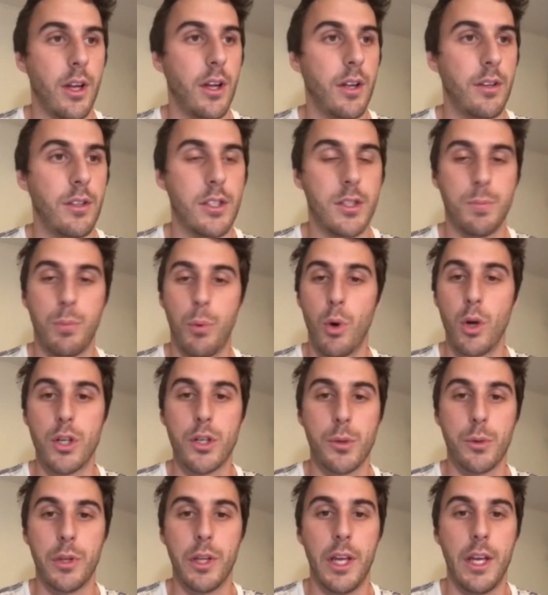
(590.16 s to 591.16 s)

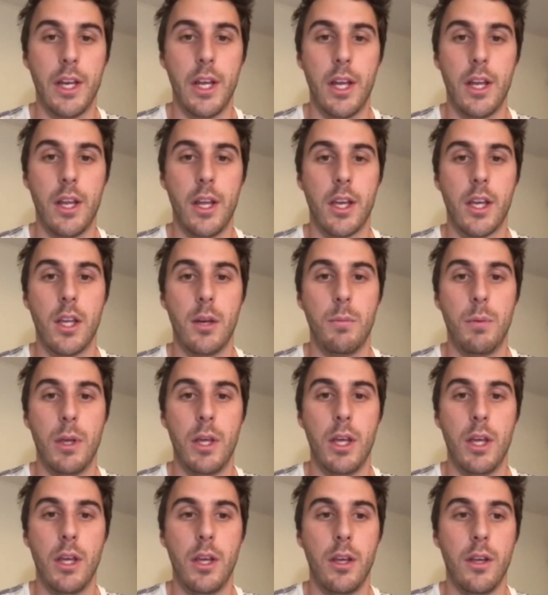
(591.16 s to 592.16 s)
sports related, it could
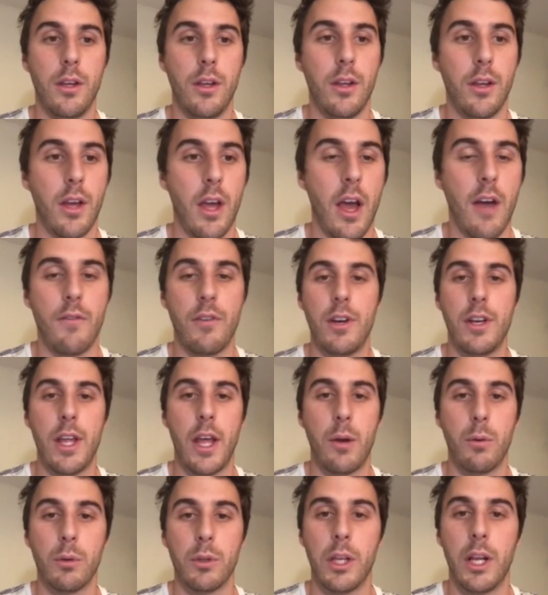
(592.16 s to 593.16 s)
be
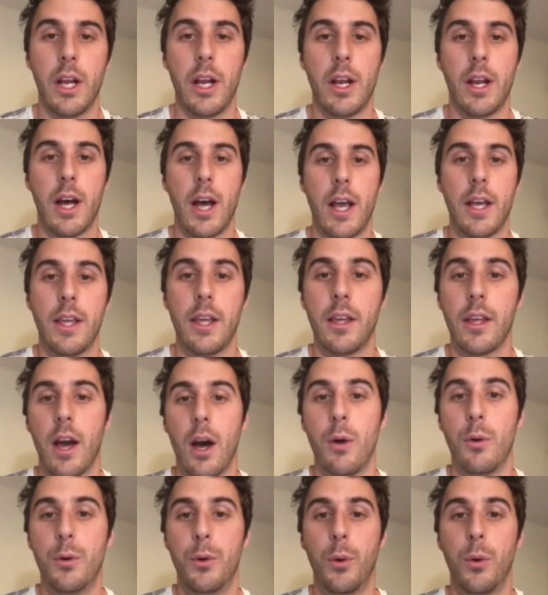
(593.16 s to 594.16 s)
everyday related, hiking,
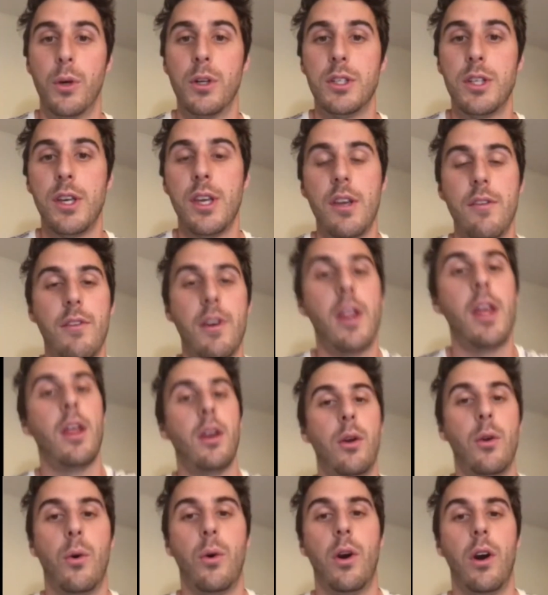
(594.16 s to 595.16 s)
outdoorsy, even
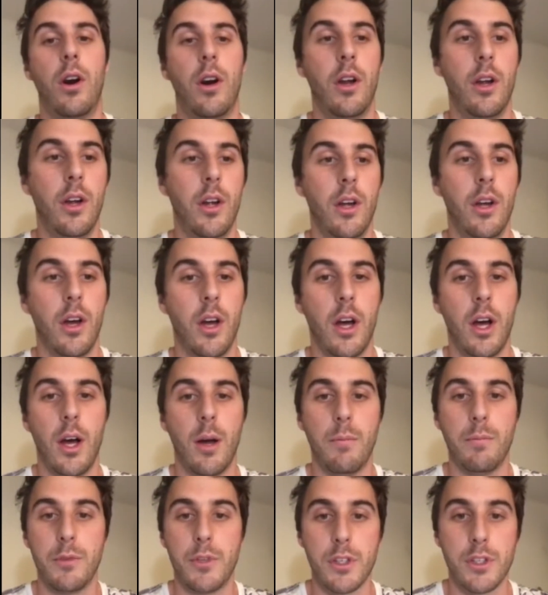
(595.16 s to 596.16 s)
indoor,
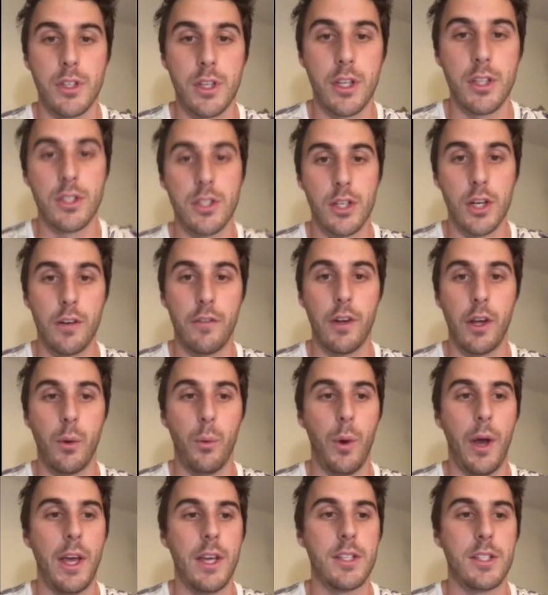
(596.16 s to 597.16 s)
just
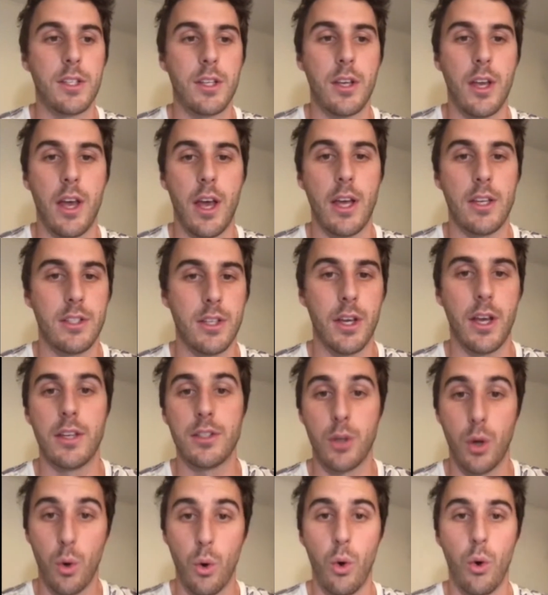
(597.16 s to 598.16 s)
conserving waste as
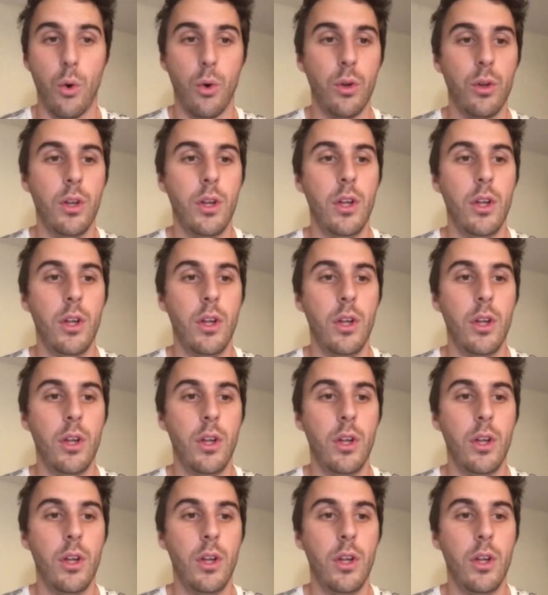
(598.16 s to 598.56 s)
a whole.